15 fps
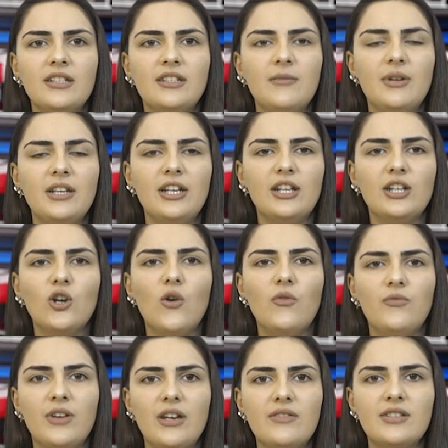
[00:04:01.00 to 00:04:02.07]
in the beginning
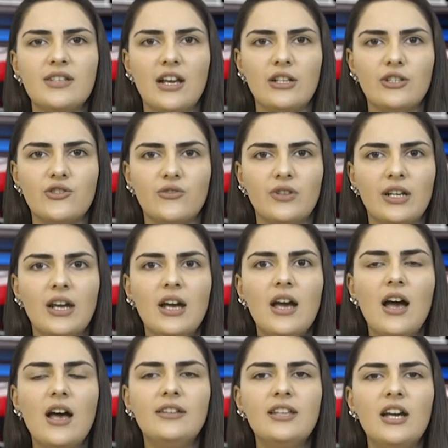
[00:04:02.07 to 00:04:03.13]
of 5th century,
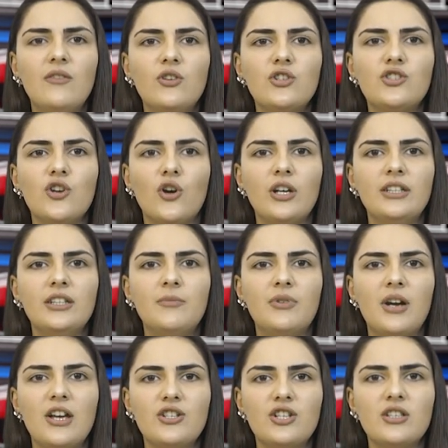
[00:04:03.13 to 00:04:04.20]
and there was joy in the
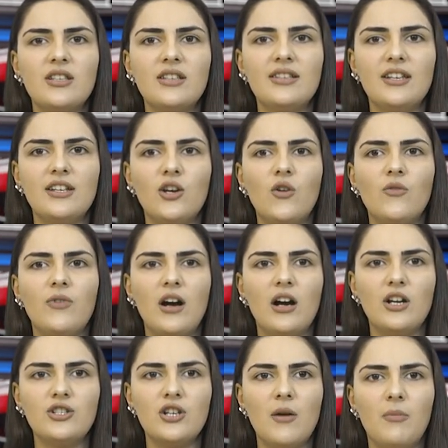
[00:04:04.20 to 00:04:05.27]
precious city of
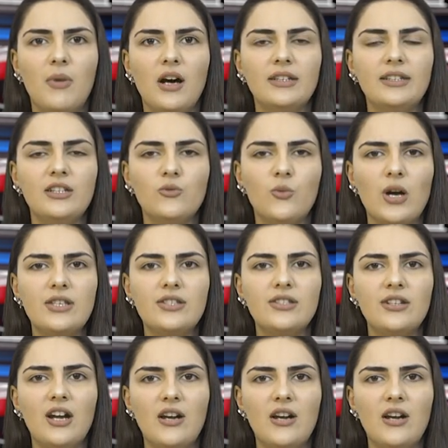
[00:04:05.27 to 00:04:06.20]
Vagashapat in western